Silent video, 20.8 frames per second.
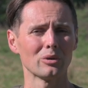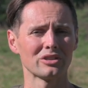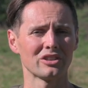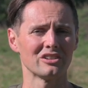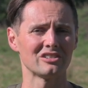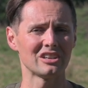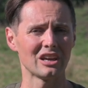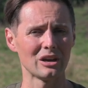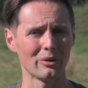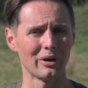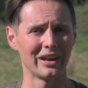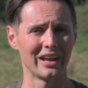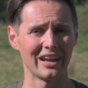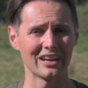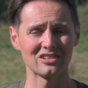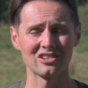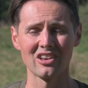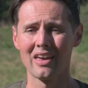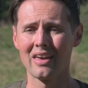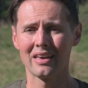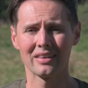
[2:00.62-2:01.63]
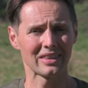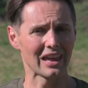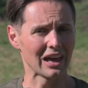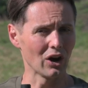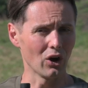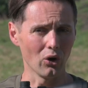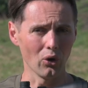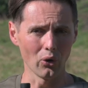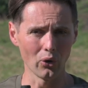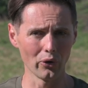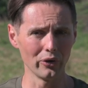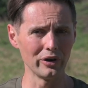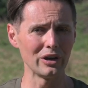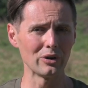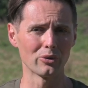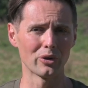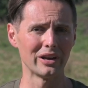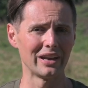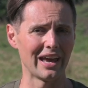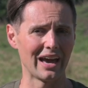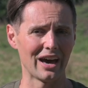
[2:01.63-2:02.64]
with the T1X, they are already
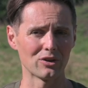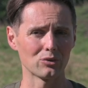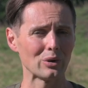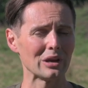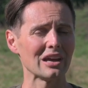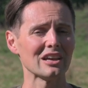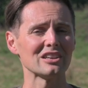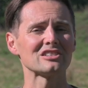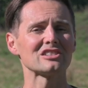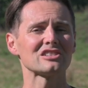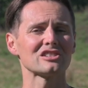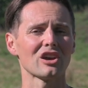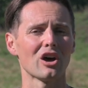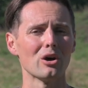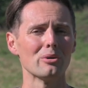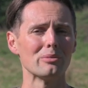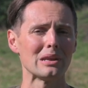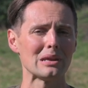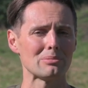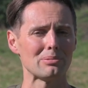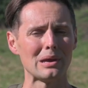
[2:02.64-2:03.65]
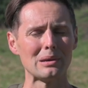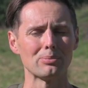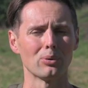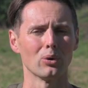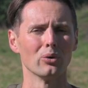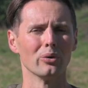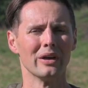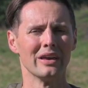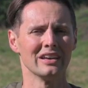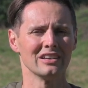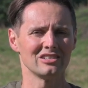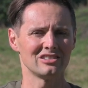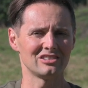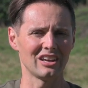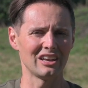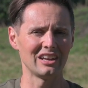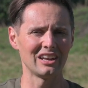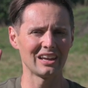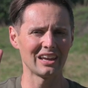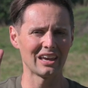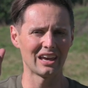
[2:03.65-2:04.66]
renowned. We get so many people
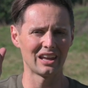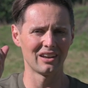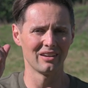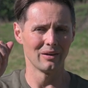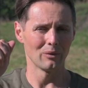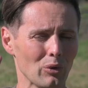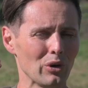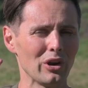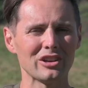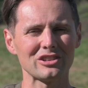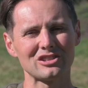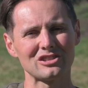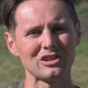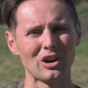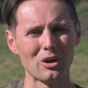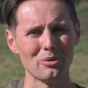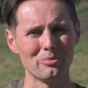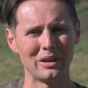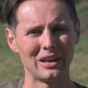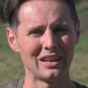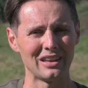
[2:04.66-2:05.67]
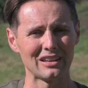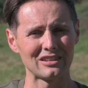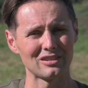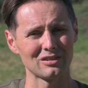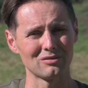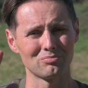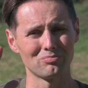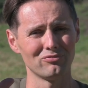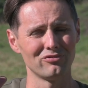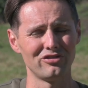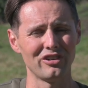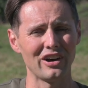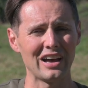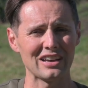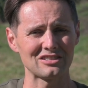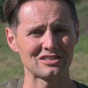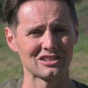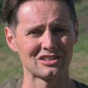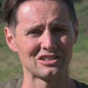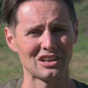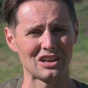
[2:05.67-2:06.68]
sending in, well not so many, that's a
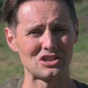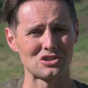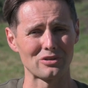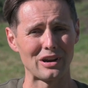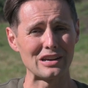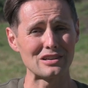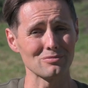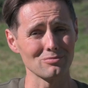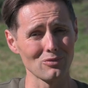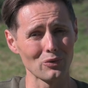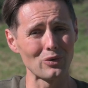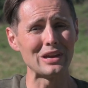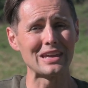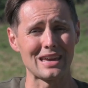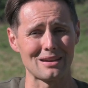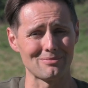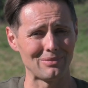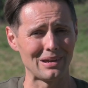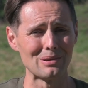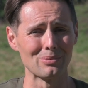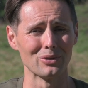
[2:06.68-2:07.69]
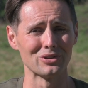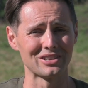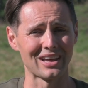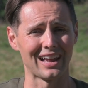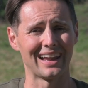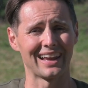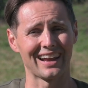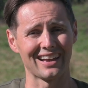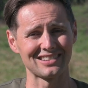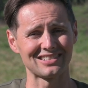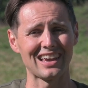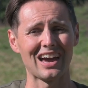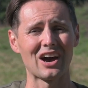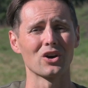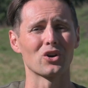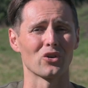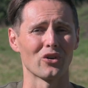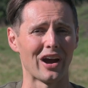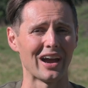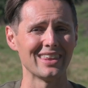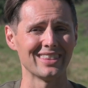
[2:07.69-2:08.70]
vast exaggeration, but we get people telling us how
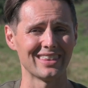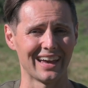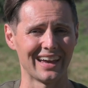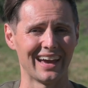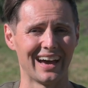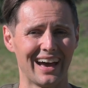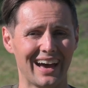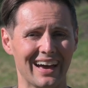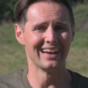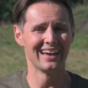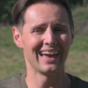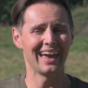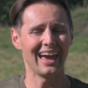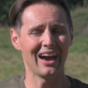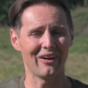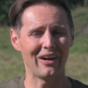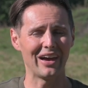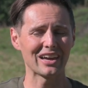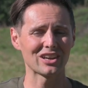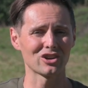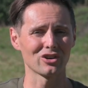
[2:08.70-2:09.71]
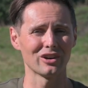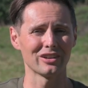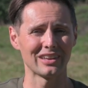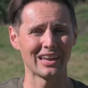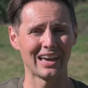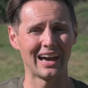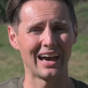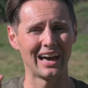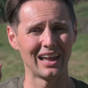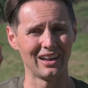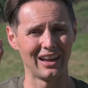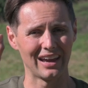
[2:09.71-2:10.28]
great they are, how accurate they are,